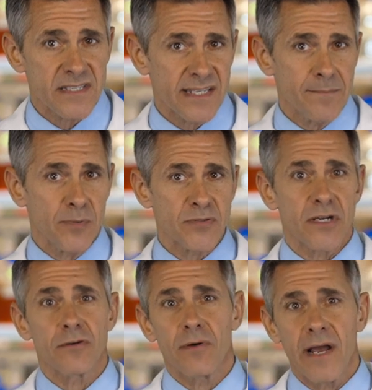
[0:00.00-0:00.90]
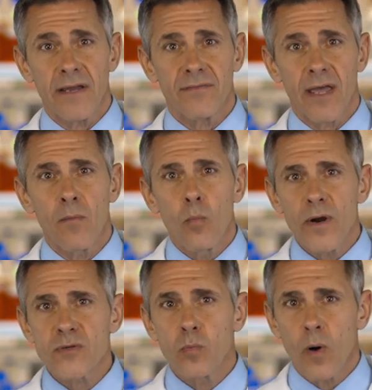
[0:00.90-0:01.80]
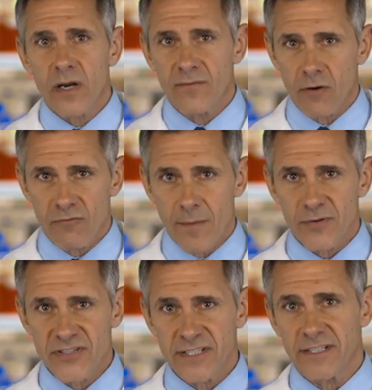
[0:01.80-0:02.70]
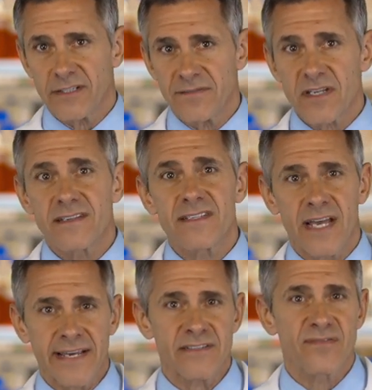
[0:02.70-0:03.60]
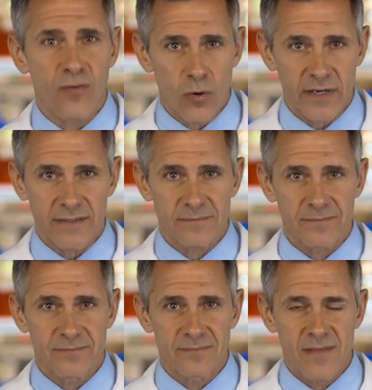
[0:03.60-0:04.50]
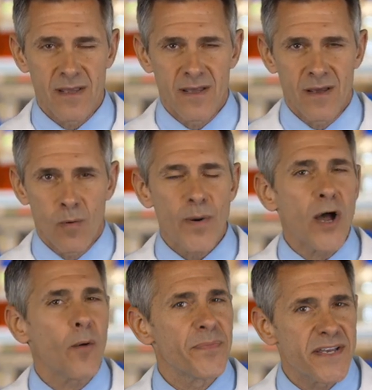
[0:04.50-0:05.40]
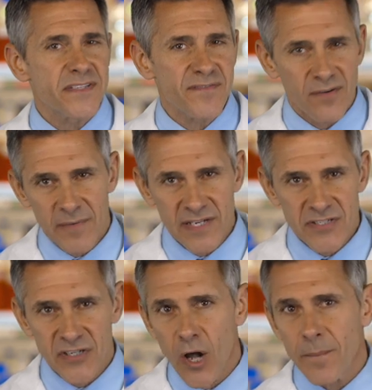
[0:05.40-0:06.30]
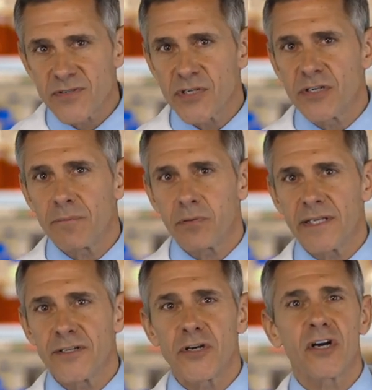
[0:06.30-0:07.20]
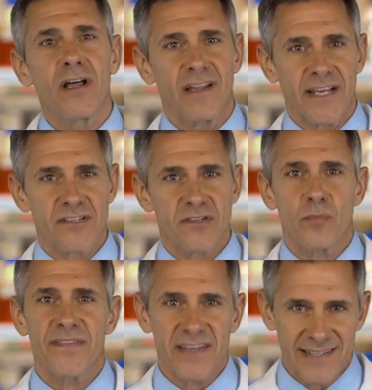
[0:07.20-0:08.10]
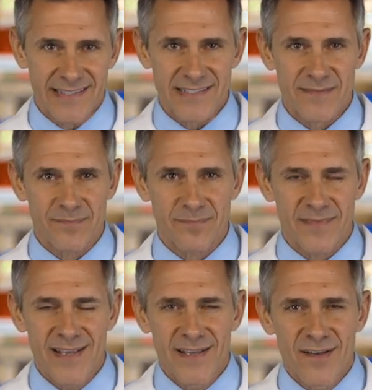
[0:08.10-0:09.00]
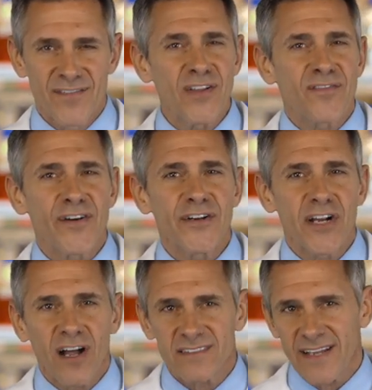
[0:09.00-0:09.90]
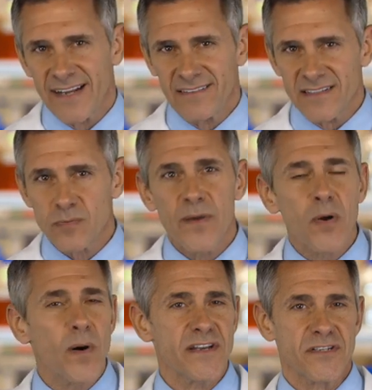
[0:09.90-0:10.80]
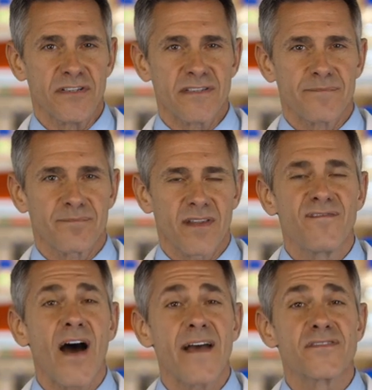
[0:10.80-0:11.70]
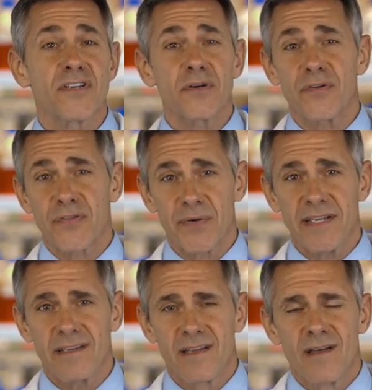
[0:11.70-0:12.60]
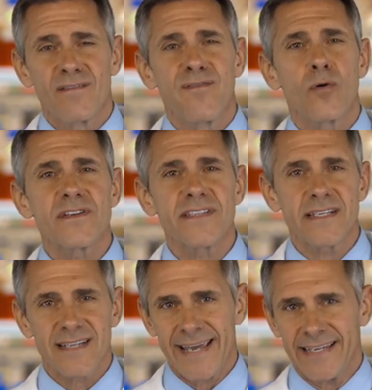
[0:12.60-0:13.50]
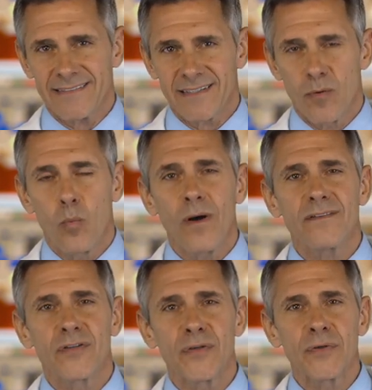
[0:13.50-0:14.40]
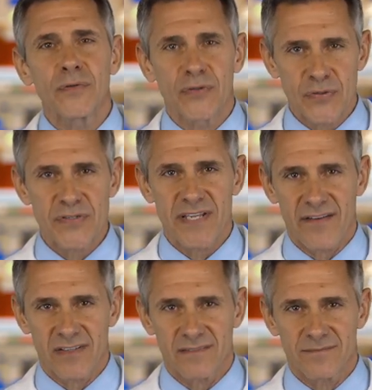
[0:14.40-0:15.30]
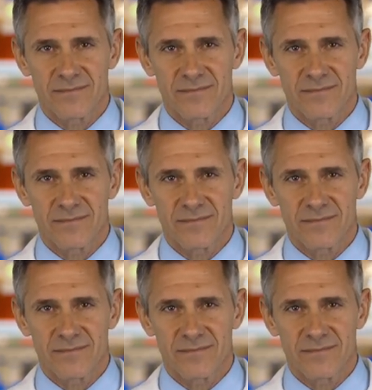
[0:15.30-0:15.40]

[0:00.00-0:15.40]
the samples arrive and which one of our representatives signs for it. We hope this information helps you complete your collection with ease. Feel free to contact us with questions 503 468 1227.